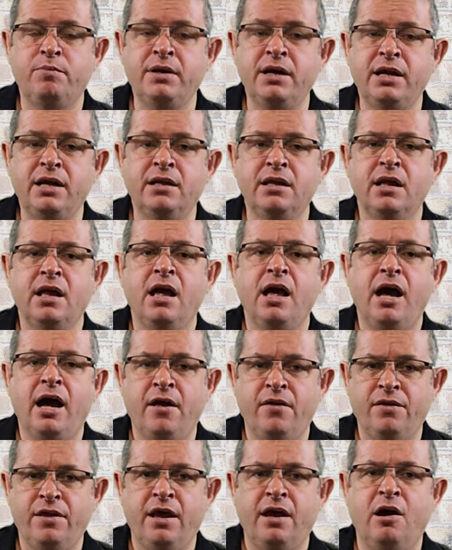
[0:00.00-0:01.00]
period
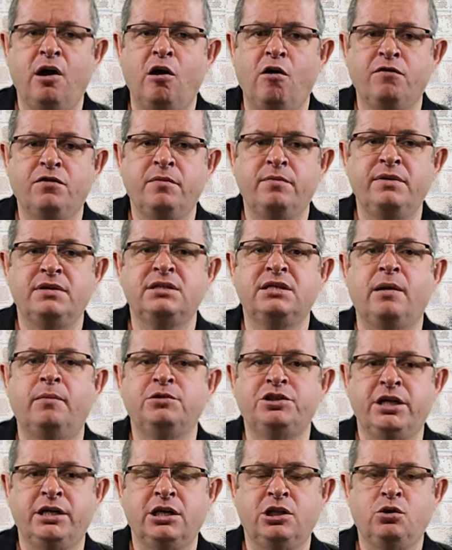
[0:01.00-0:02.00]
and thereafter being
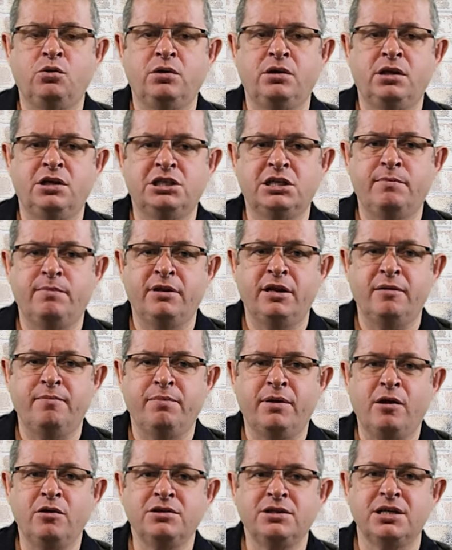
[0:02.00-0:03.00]
subjected to a disciplinary
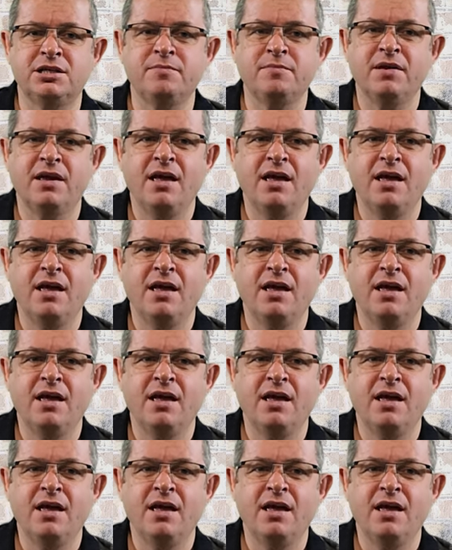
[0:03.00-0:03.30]
process.